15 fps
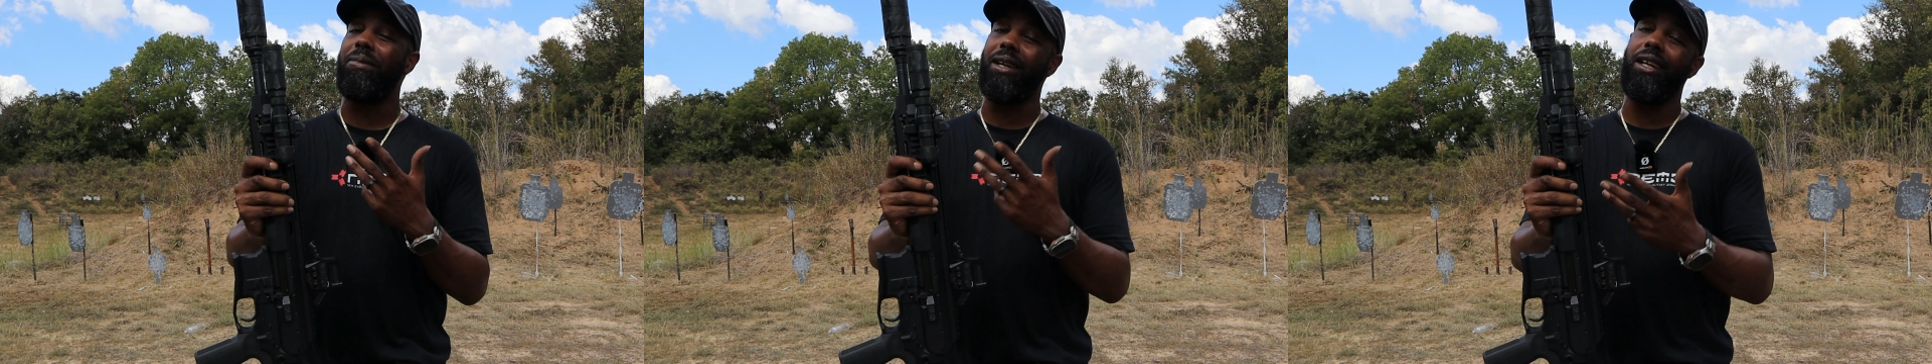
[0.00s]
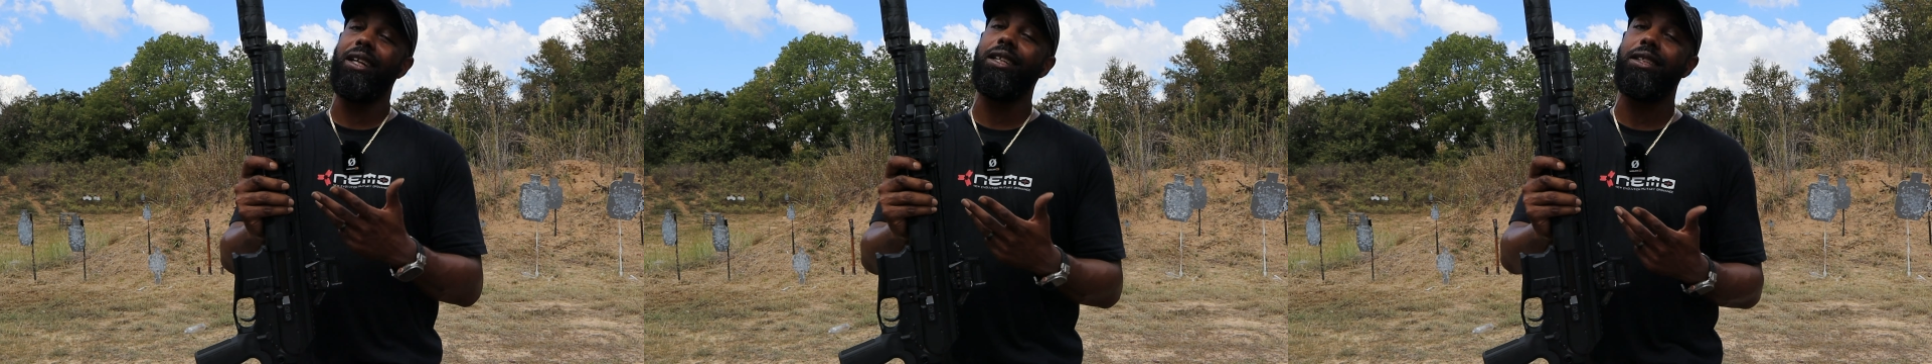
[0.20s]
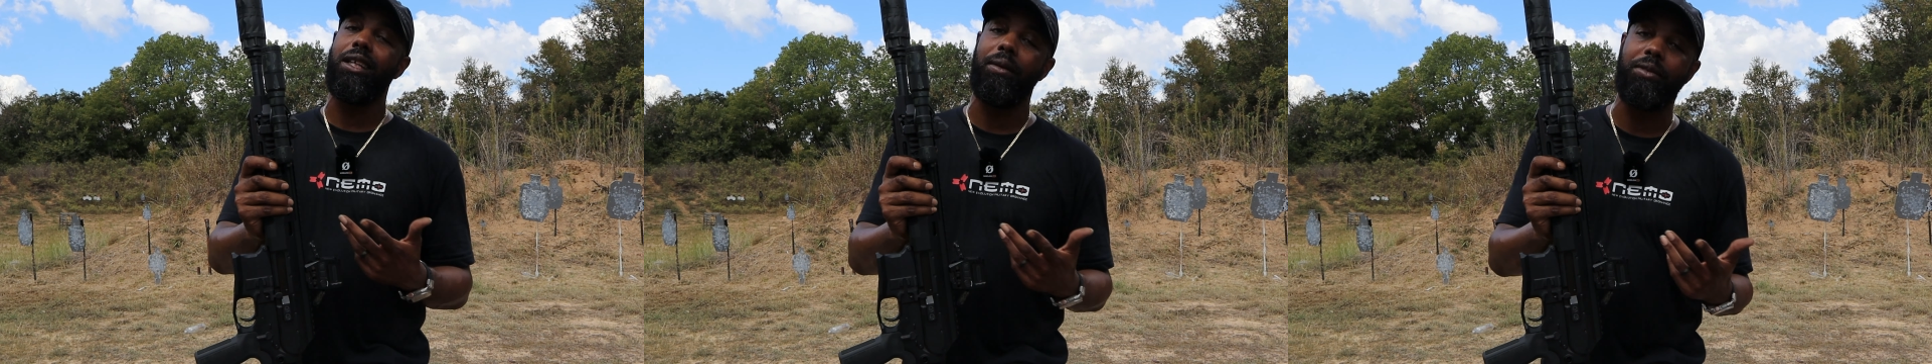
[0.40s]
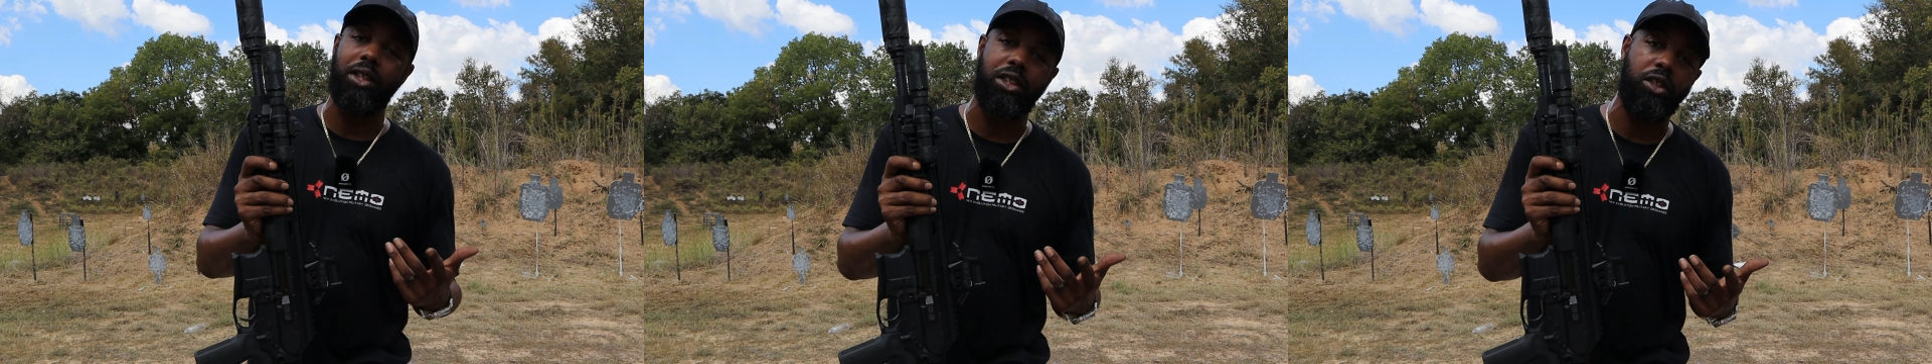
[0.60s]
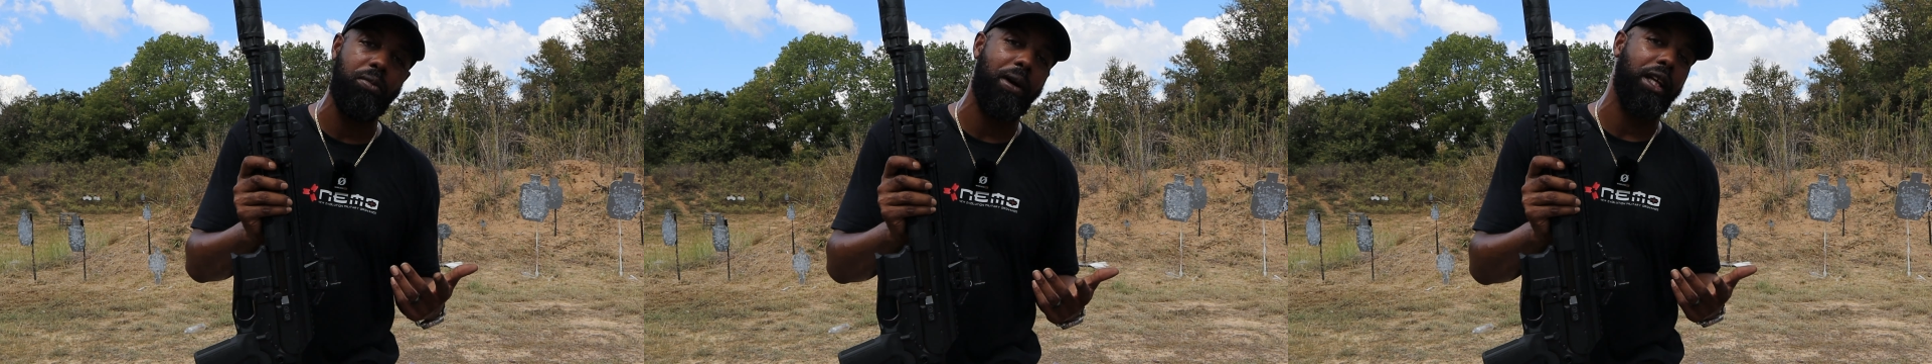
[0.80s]
but it is
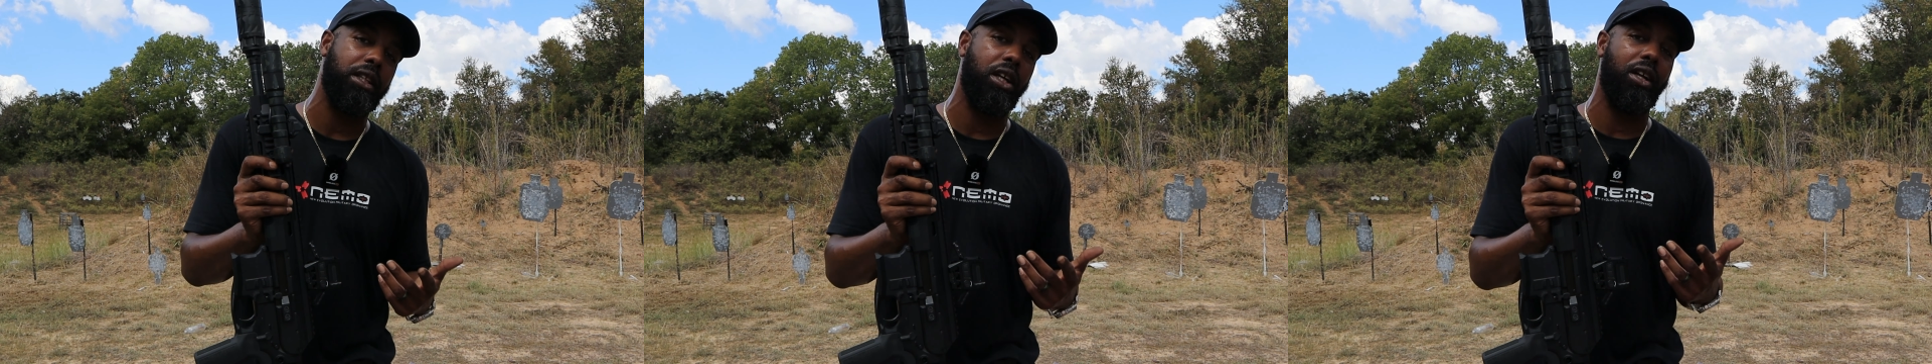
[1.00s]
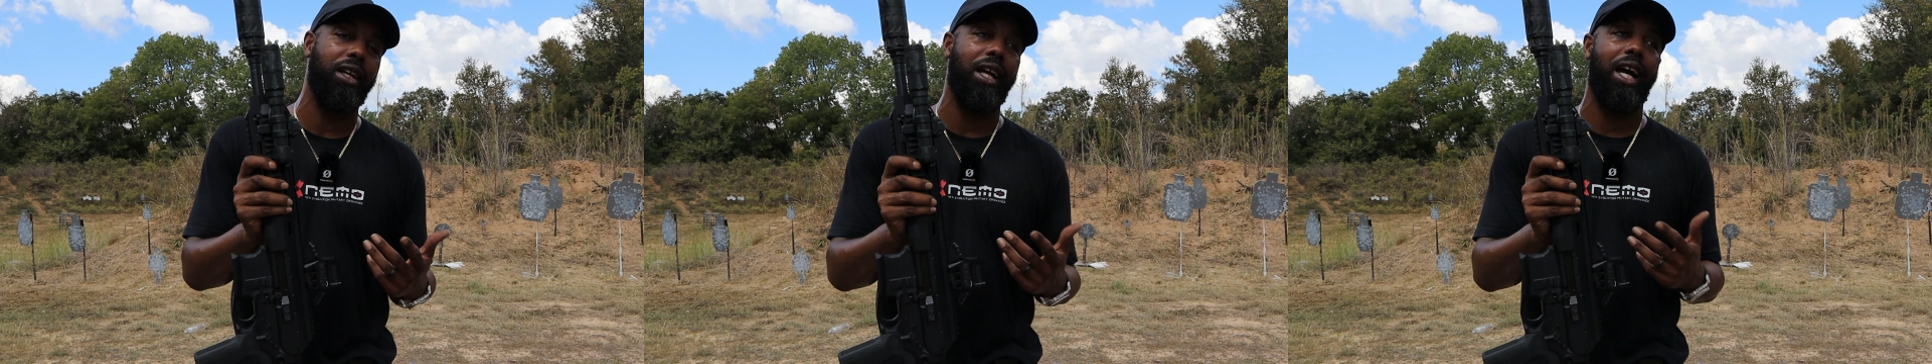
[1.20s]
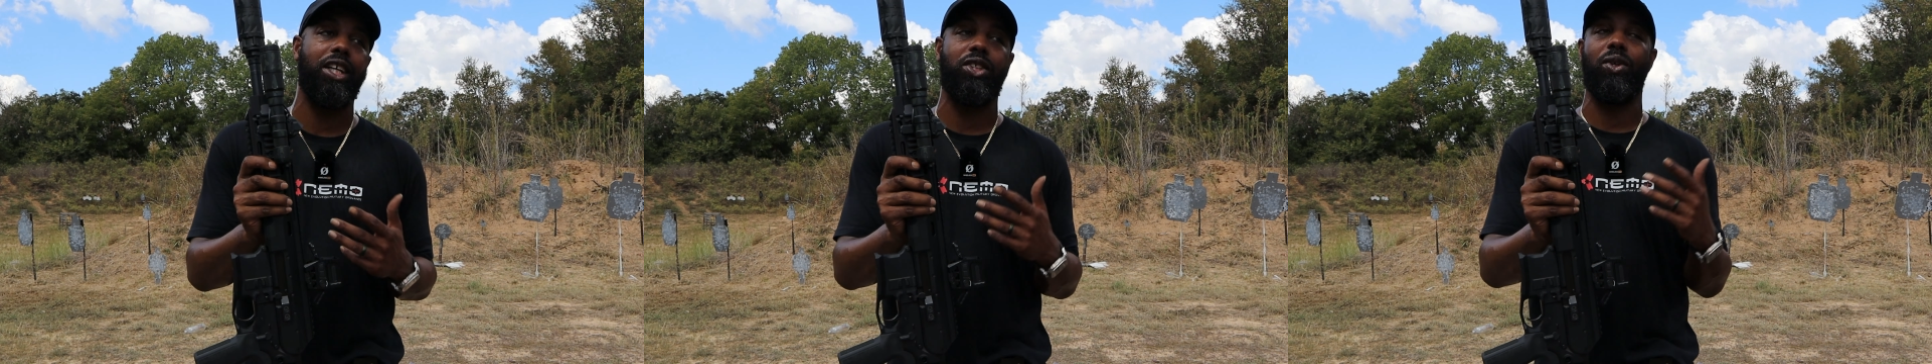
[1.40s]
7.62x39,